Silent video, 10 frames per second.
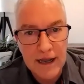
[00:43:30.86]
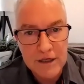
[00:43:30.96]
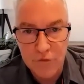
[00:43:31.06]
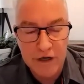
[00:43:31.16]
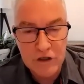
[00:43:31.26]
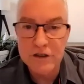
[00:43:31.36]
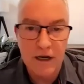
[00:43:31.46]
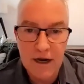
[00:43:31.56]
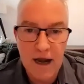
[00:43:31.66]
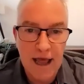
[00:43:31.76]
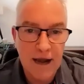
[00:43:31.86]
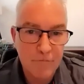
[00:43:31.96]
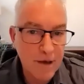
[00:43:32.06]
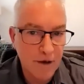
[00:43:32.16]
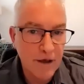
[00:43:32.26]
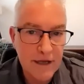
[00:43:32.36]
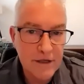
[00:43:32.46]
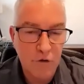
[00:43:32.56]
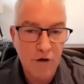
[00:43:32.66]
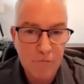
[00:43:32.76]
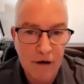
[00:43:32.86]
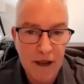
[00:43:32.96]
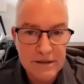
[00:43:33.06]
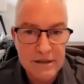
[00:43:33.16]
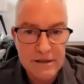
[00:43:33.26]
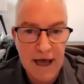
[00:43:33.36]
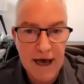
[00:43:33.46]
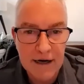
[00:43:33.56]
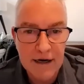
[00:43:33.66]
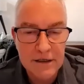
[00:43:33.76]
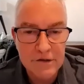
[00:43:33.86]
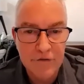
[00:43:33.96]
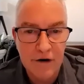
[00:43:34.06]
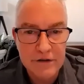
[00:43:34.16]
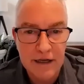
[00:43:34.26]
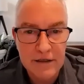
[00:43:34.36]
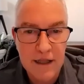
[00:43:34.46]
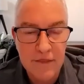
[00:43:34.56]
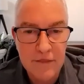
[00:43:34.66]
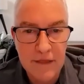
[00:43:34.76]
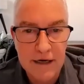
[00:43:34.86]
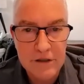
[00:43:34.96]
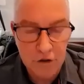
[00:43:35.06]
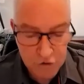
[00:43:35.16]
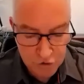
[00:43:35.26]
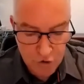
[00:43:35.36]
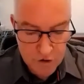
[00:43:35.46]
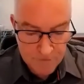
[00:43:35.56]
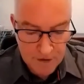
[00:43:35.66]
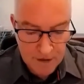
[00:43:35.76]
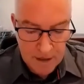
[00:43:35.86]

strategists, and Pippa is a great place to start as far as that is concerned.